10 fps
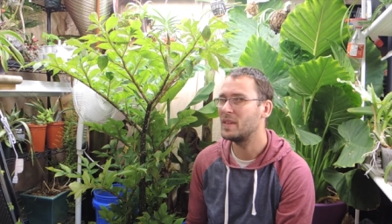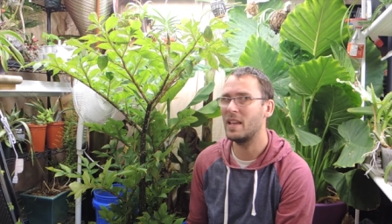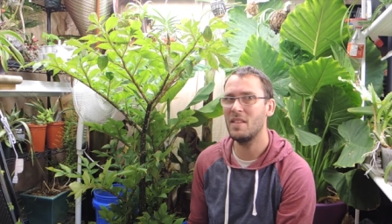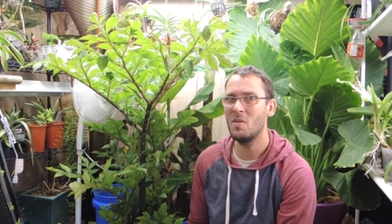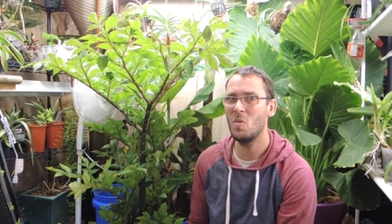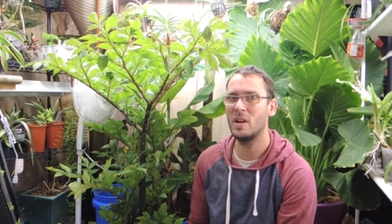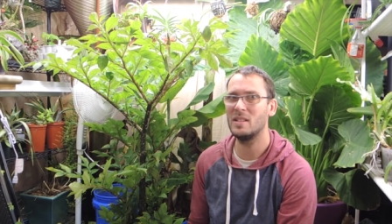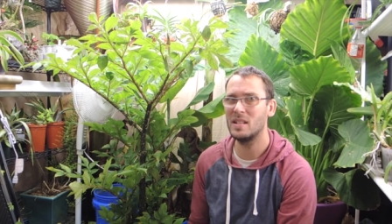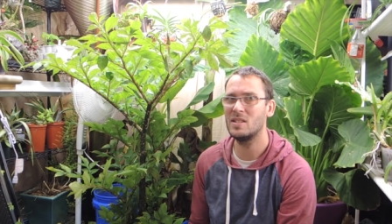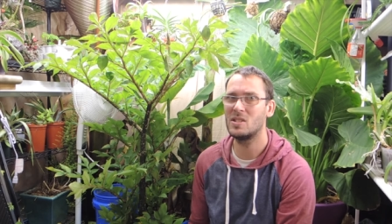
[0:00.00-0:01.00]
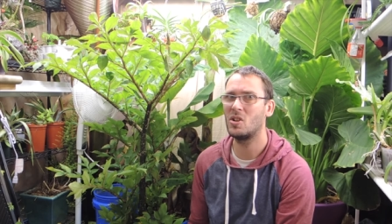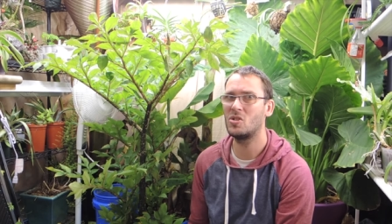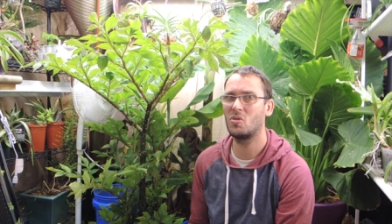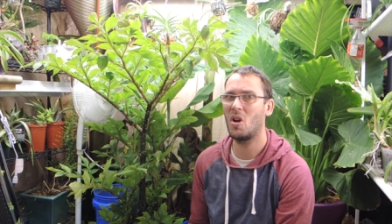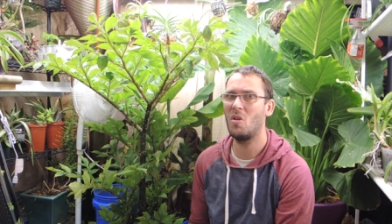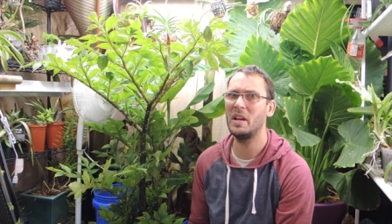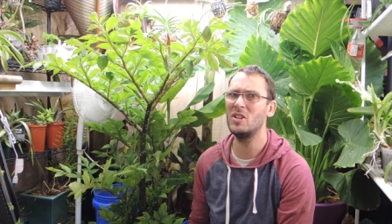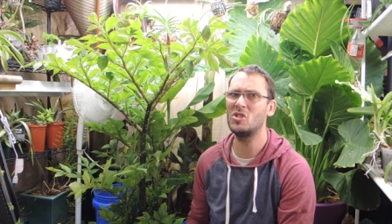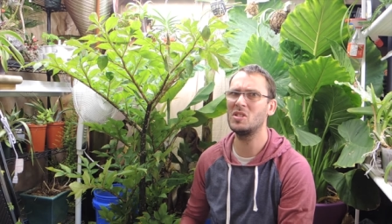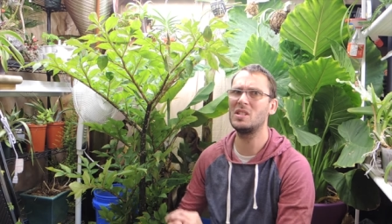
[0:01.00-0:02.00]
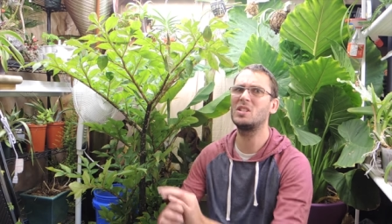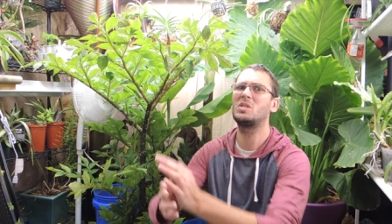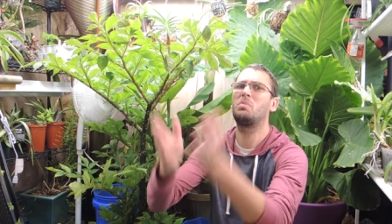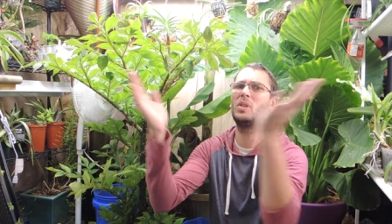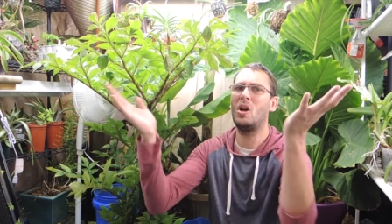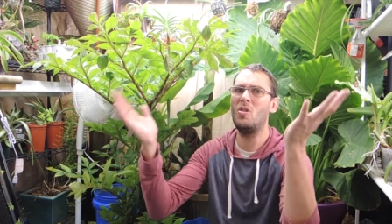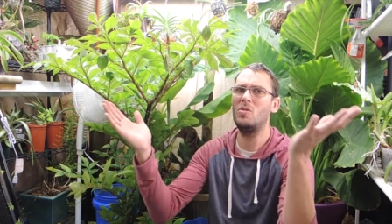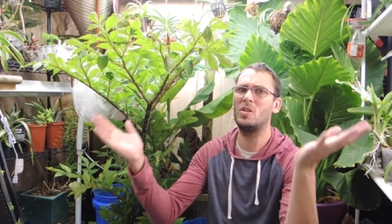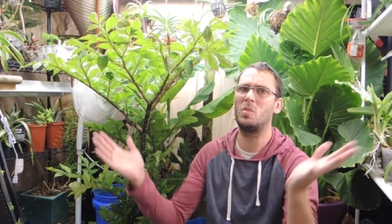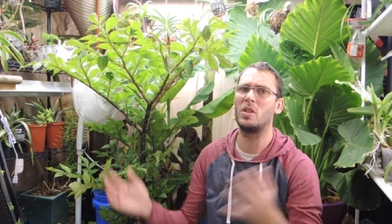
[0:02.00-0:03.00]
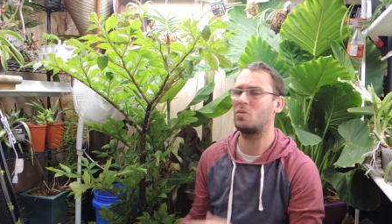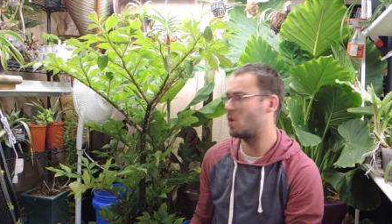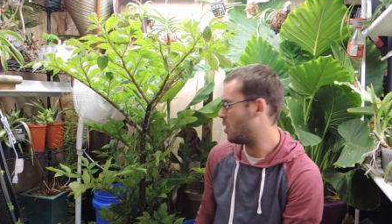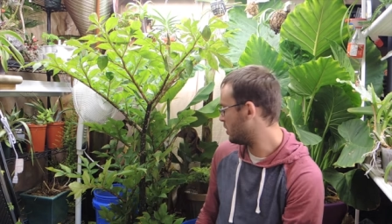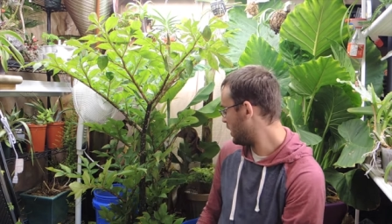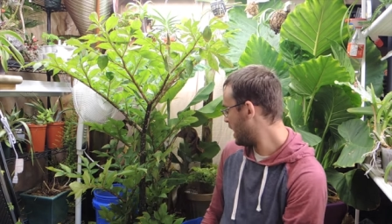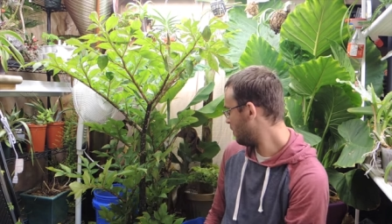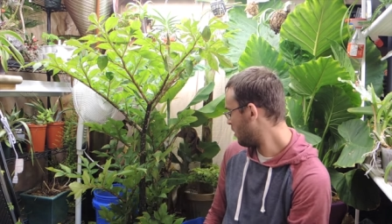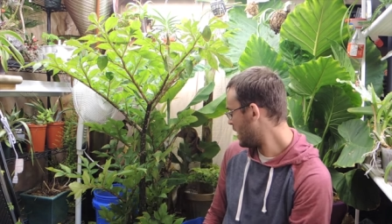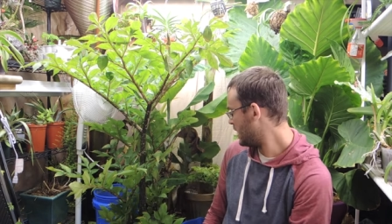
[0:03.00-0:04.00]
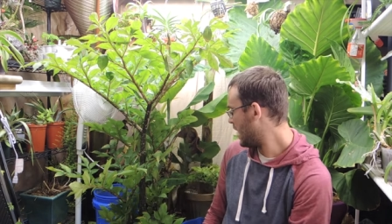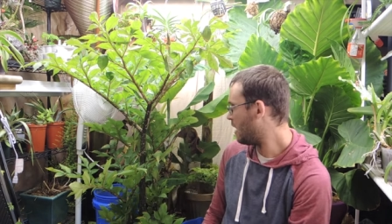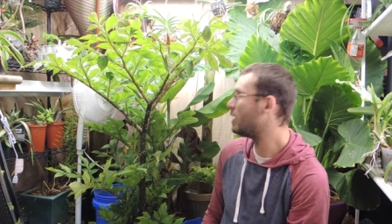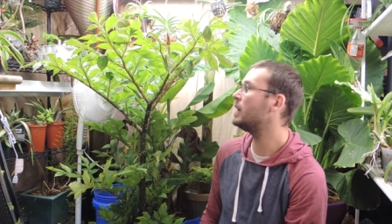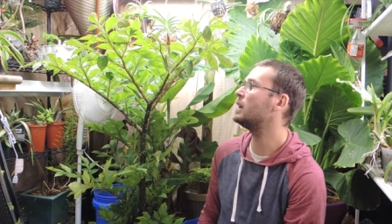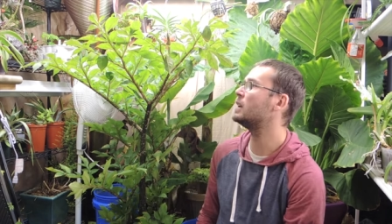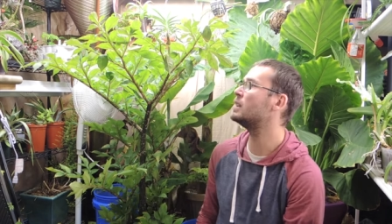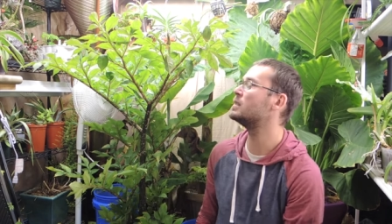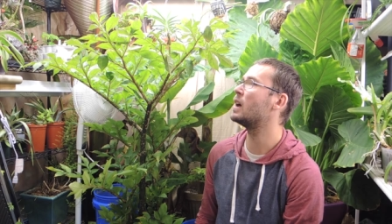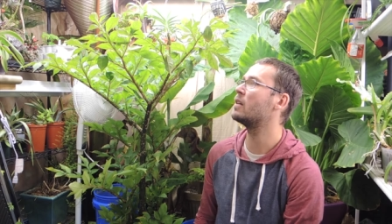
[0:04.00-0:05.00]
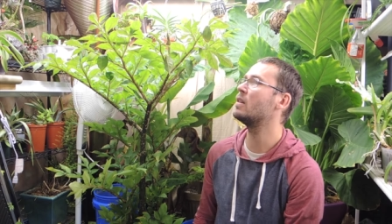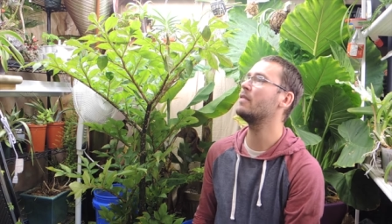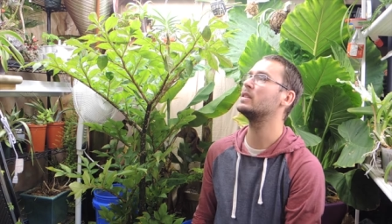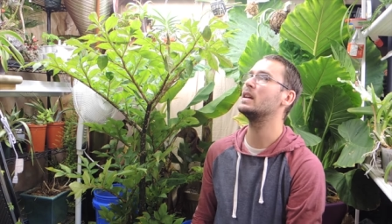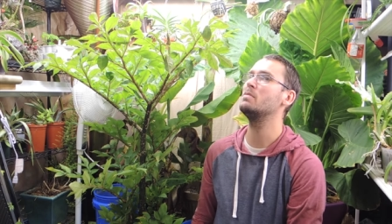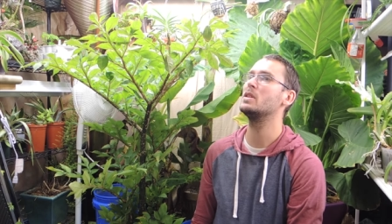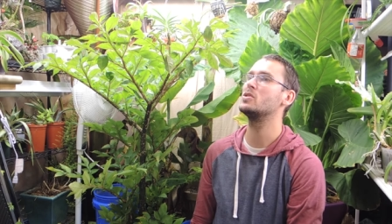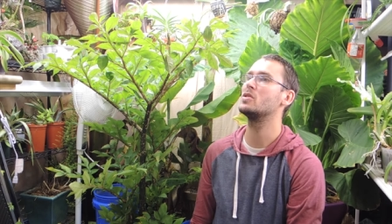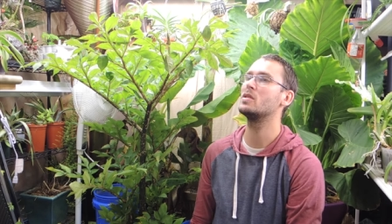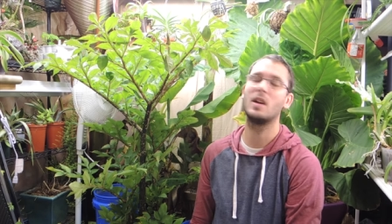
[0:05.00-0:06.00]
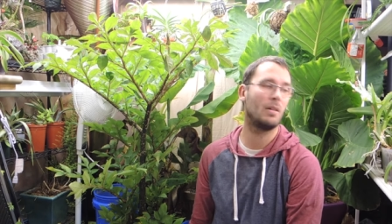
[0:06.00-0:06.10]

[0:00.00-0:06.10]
And then when it did start to grow, it just exploded with growth. And right now it is, I don't have a tape measure.